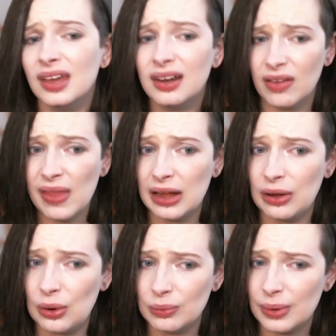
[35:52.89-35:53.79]
And on that
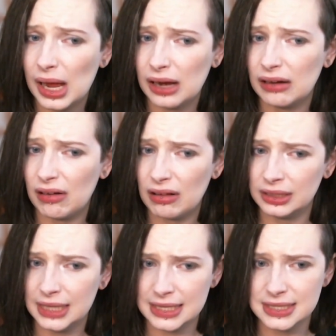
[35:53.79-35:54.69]
note, I'm going to call
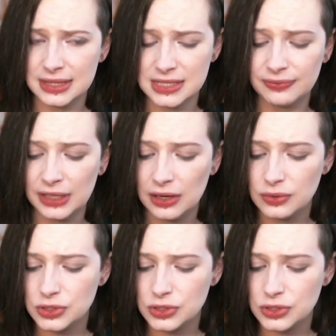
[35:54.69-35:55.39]
an end to this video,